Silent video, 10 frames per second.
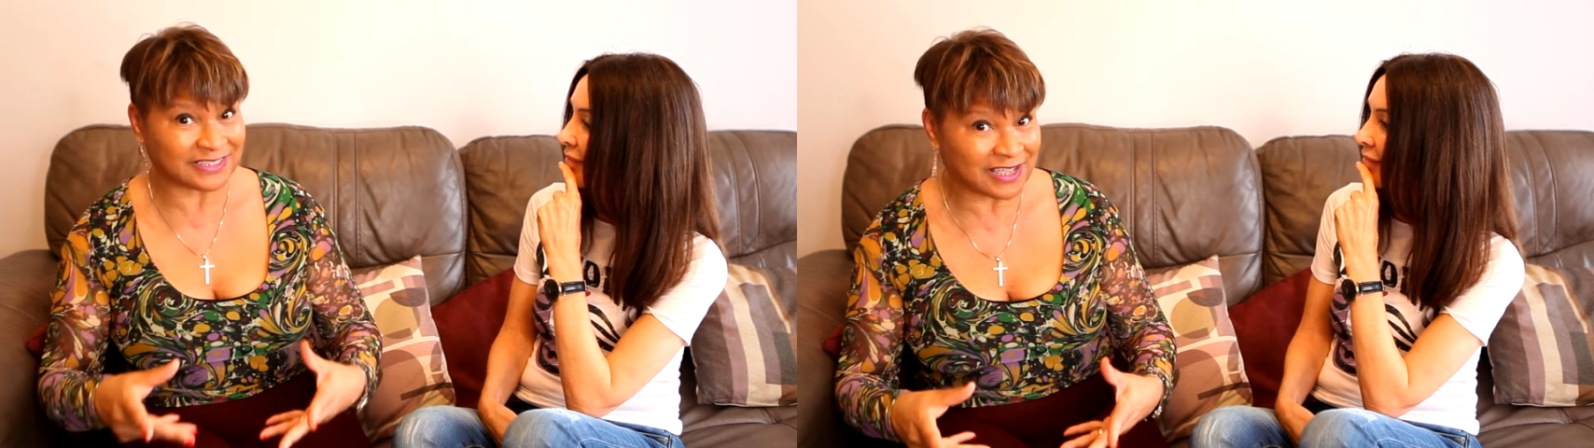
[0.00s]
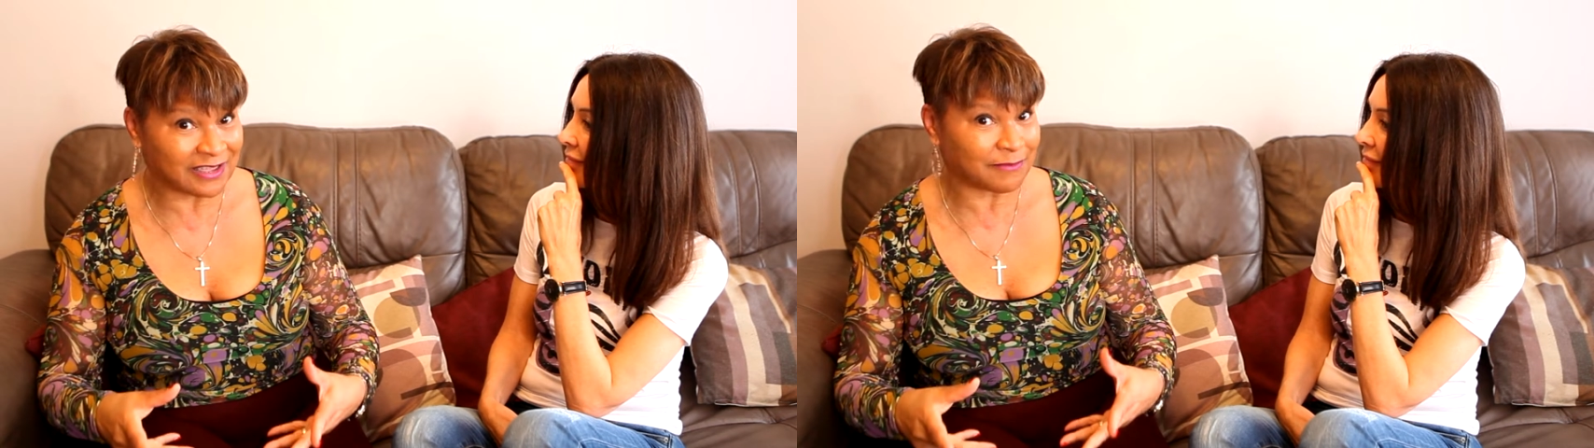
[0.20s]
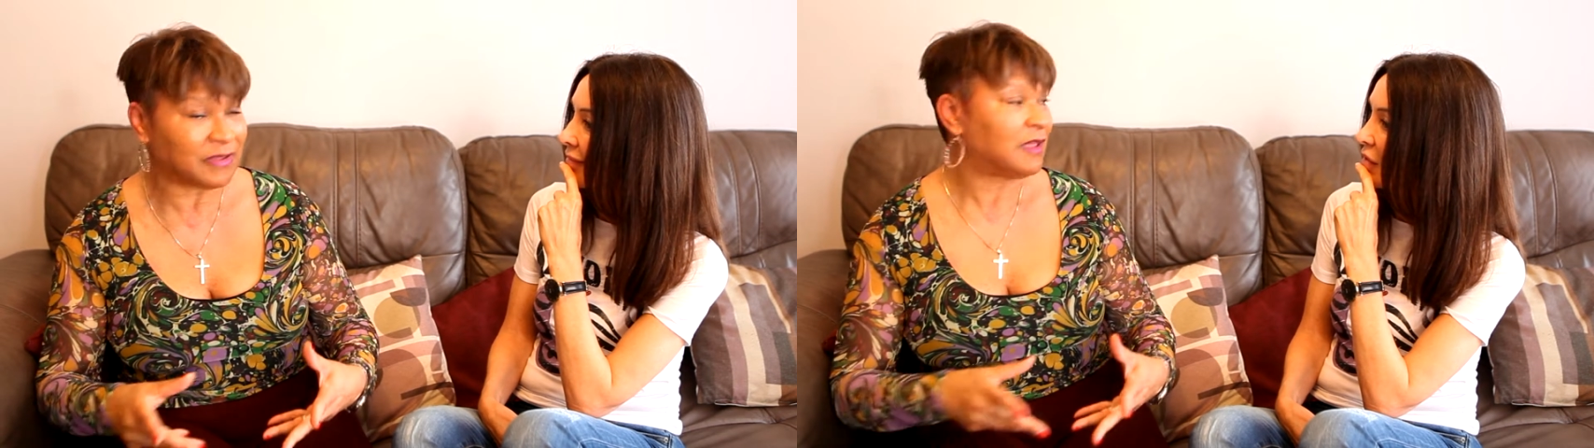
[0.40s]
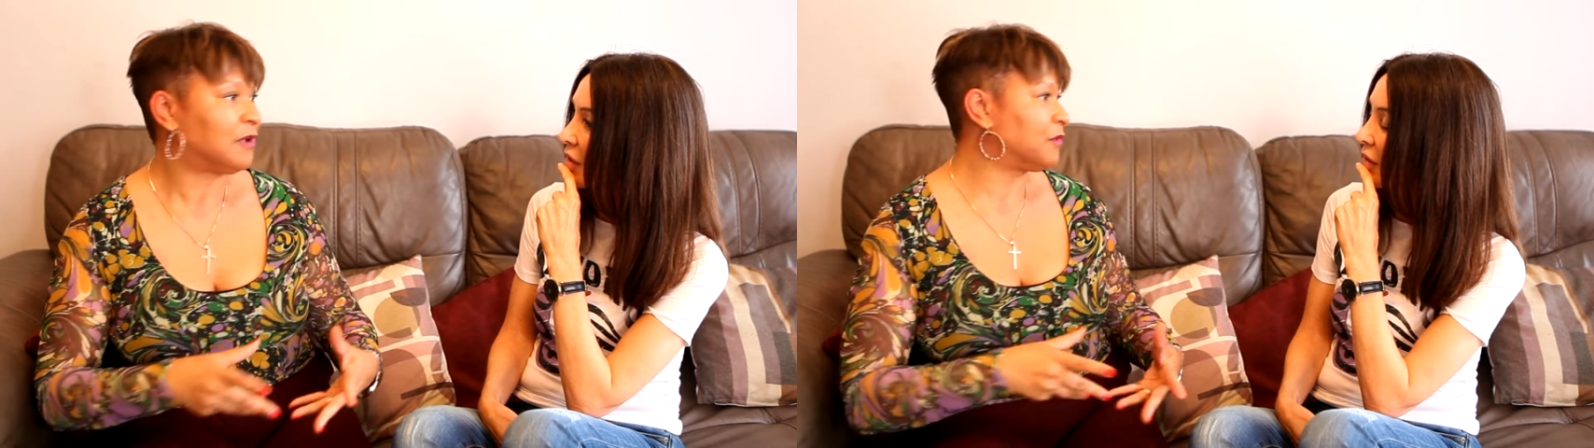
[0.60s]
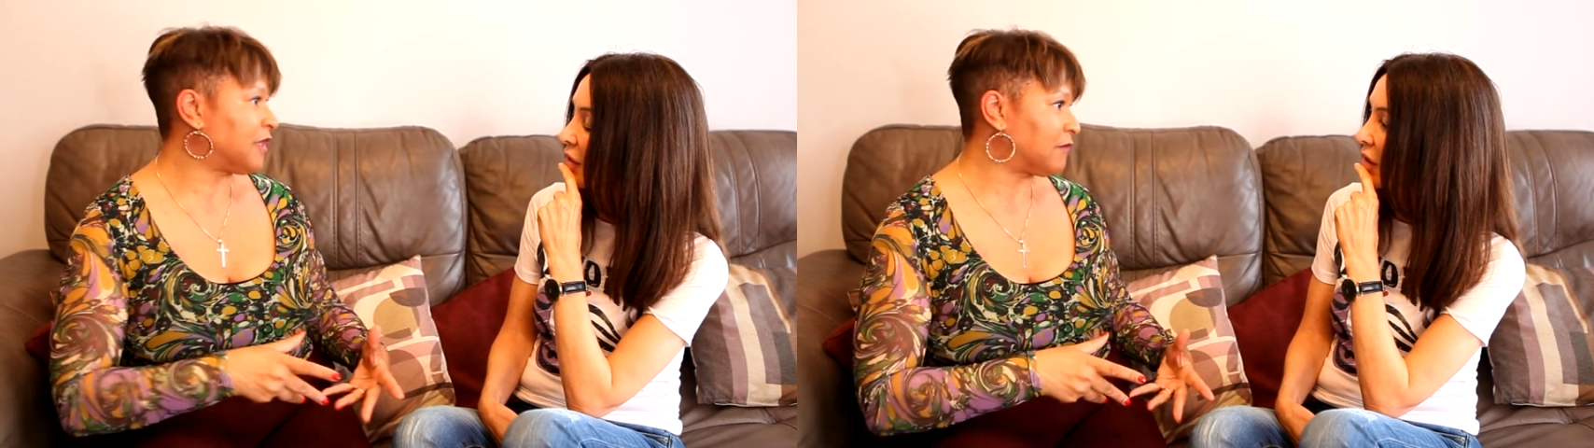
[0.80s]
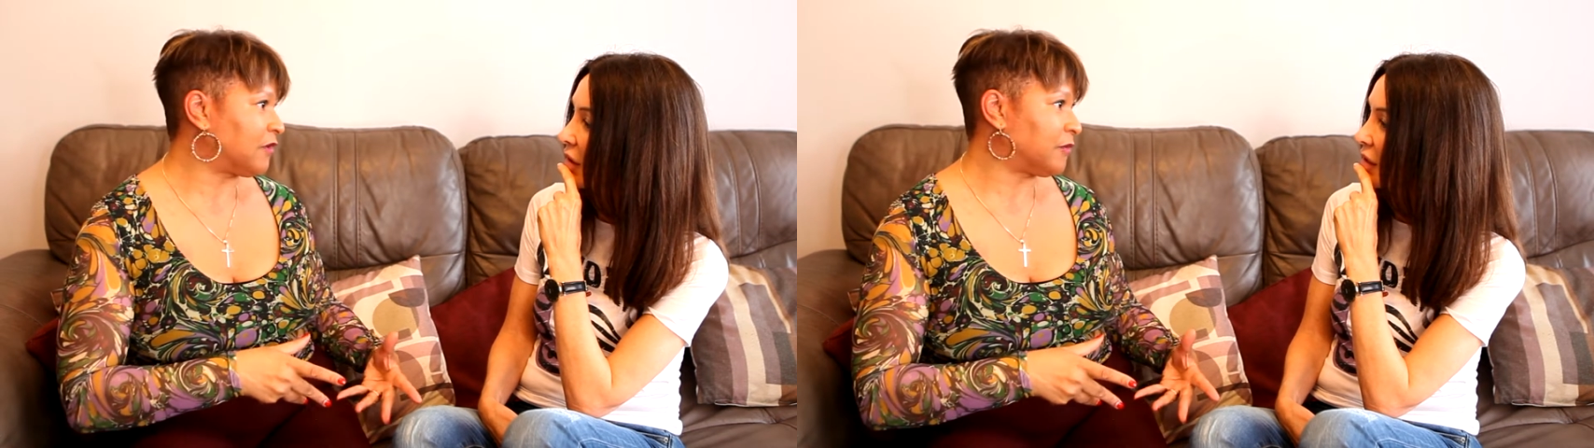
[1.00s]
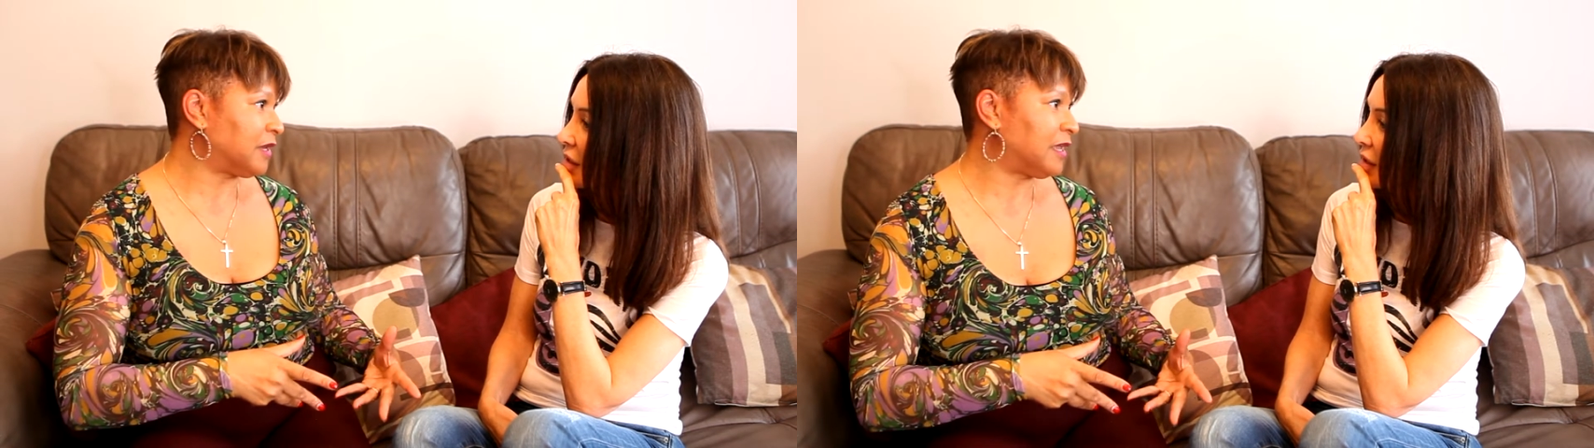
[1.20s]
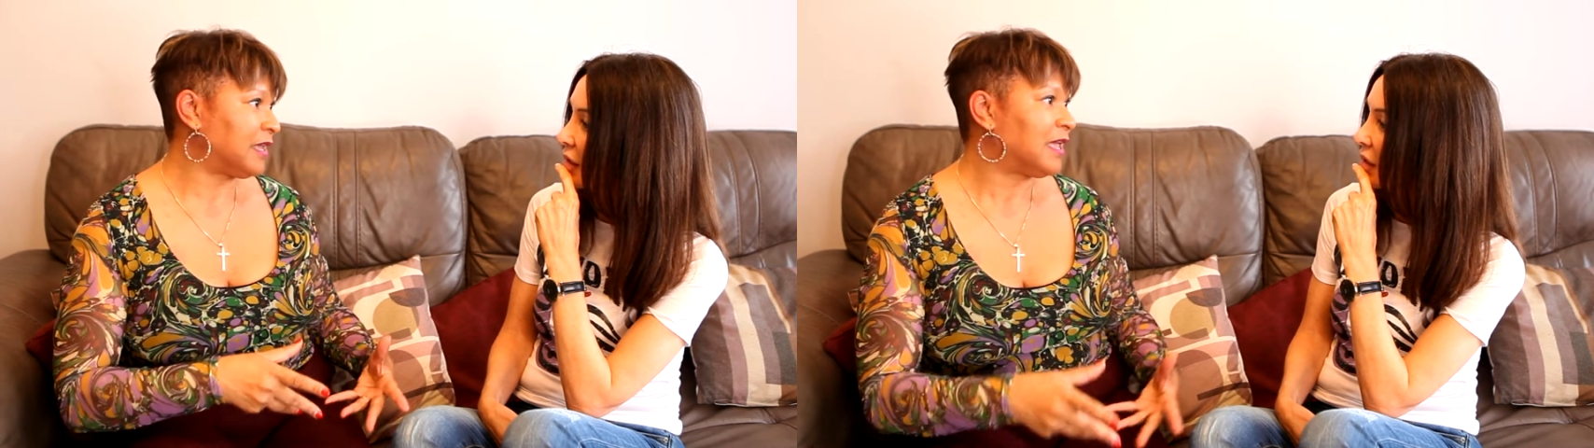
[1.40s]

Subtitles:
time without knowing it.